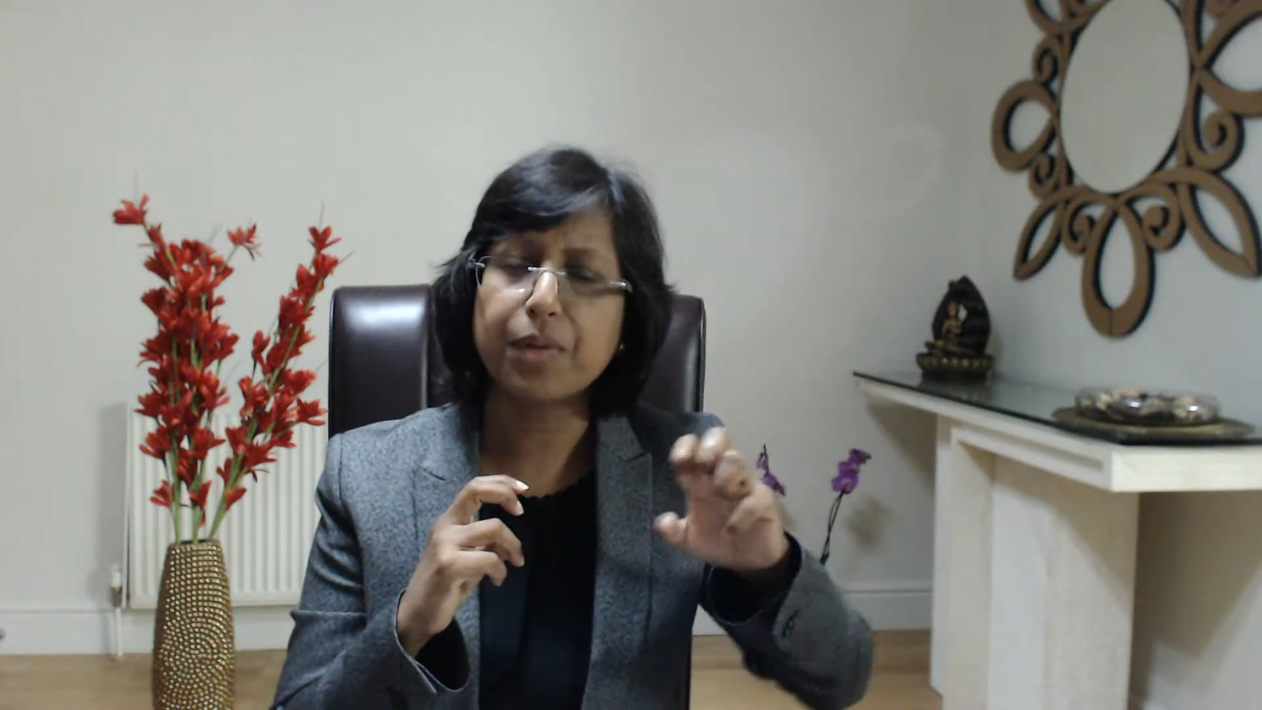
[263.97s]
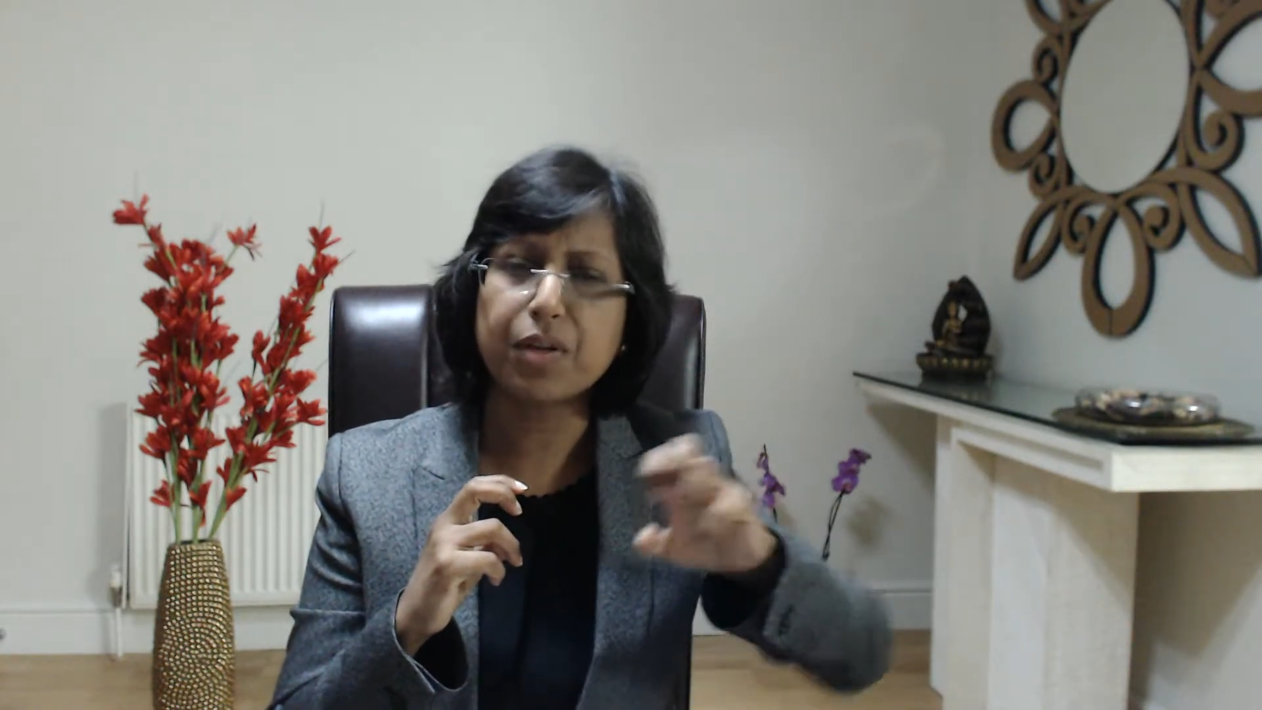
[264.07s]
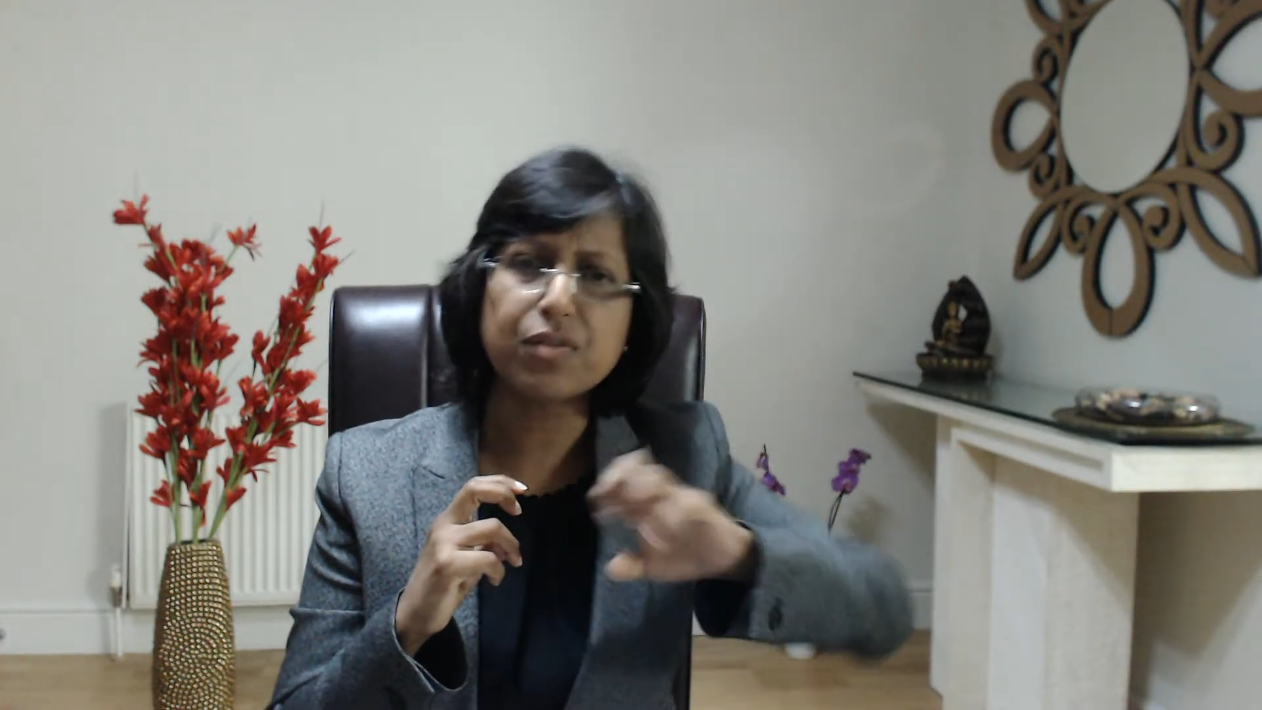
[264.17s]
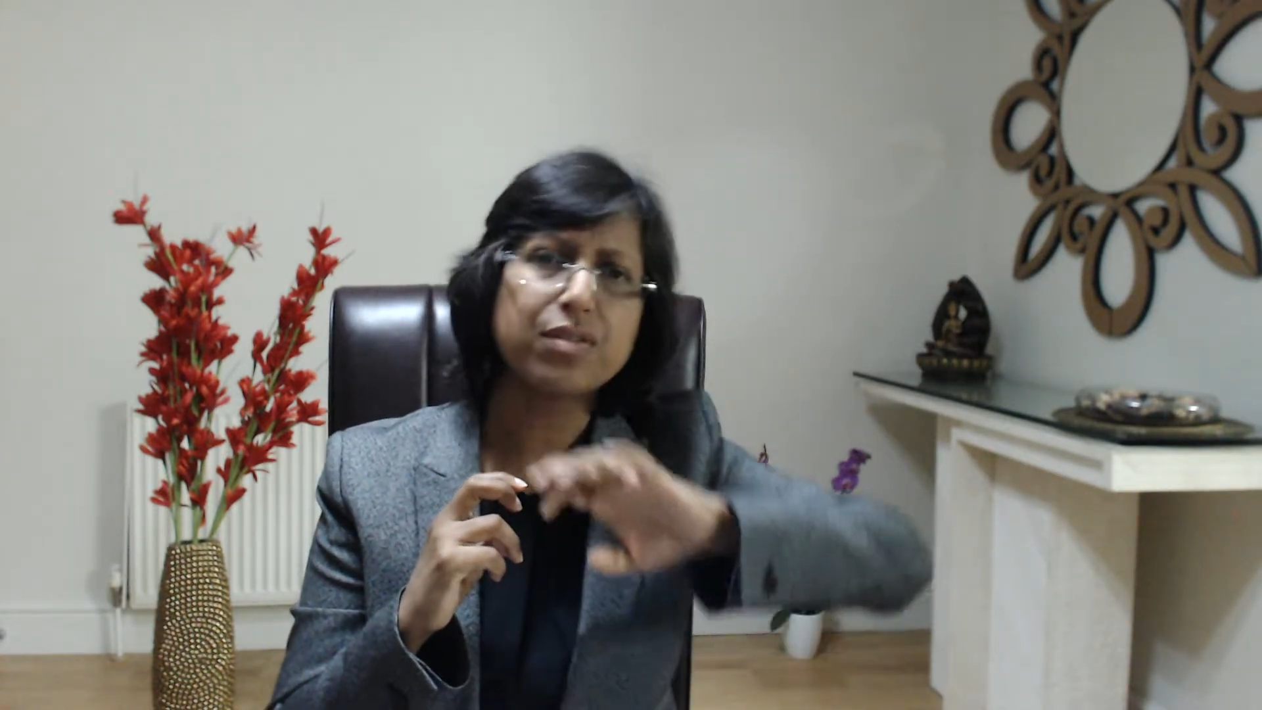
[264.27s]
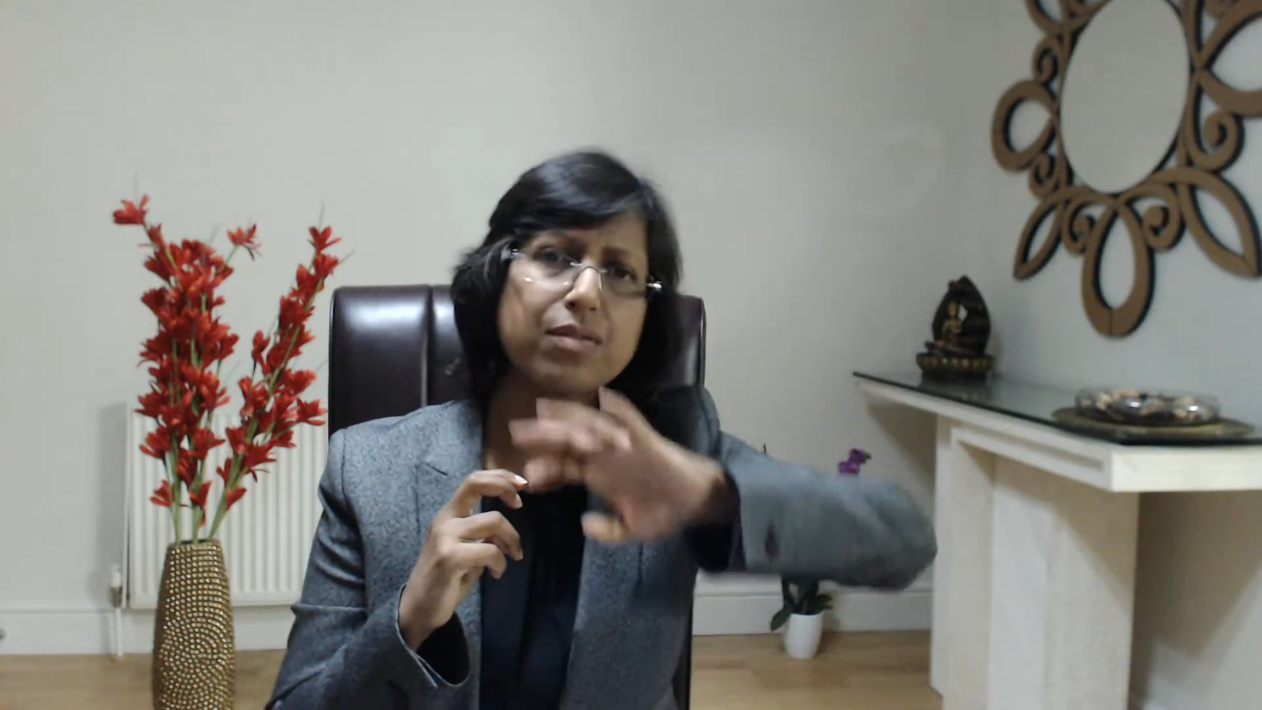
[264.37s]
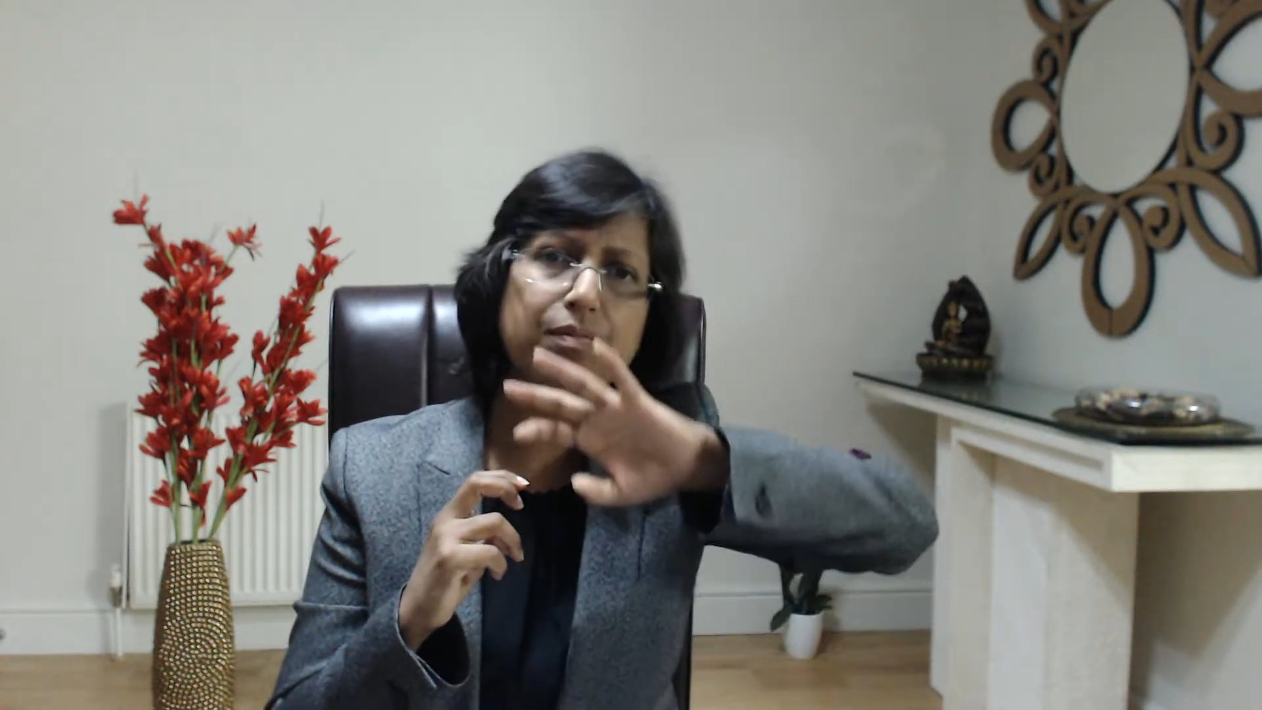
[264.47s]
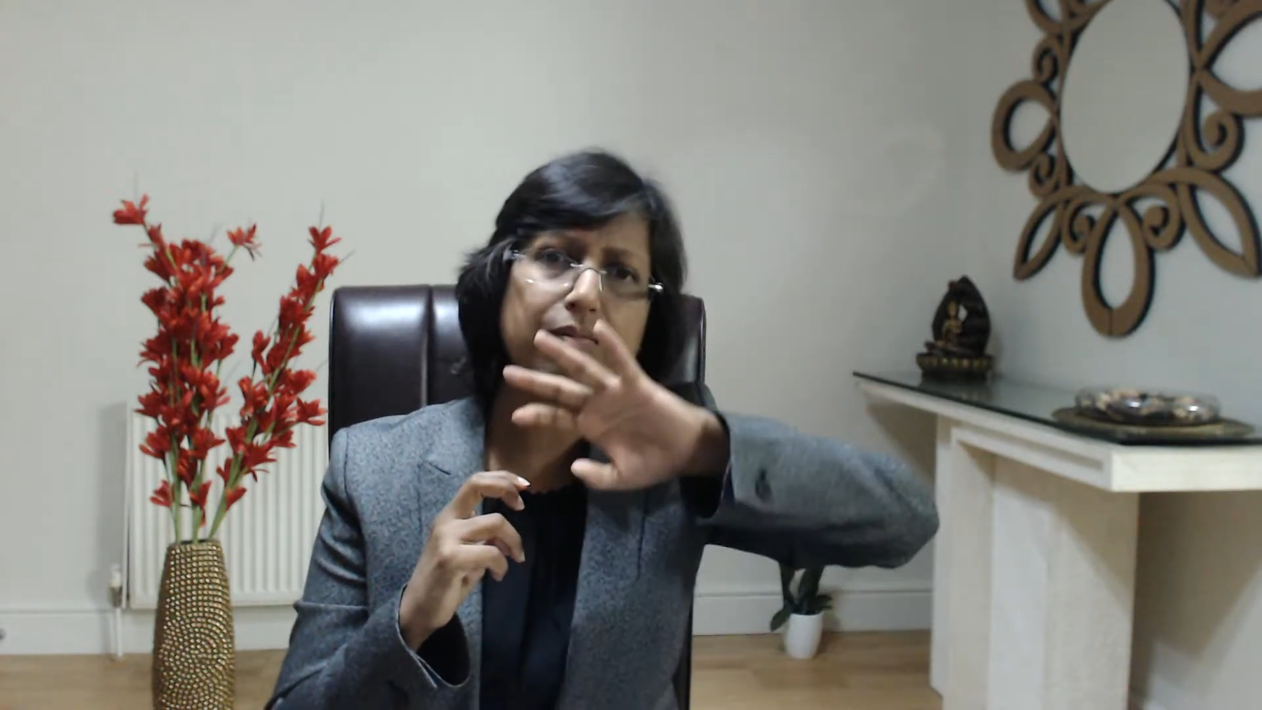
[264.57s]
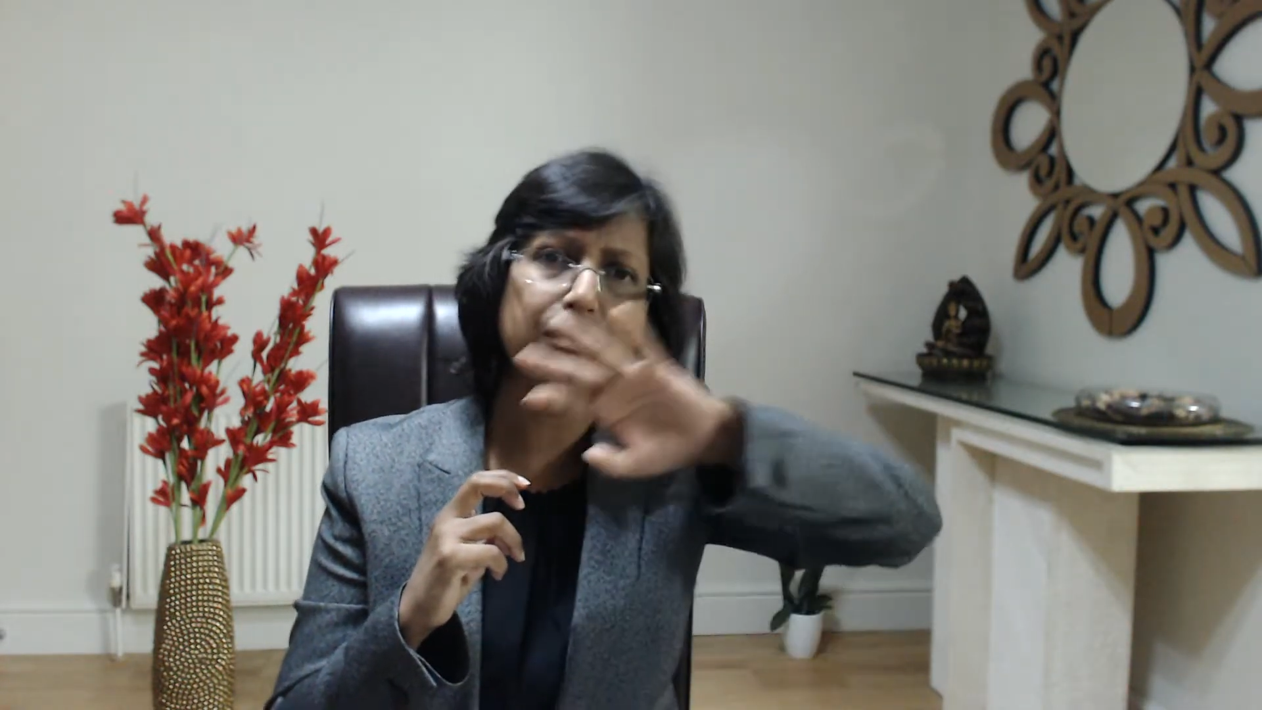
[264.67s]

because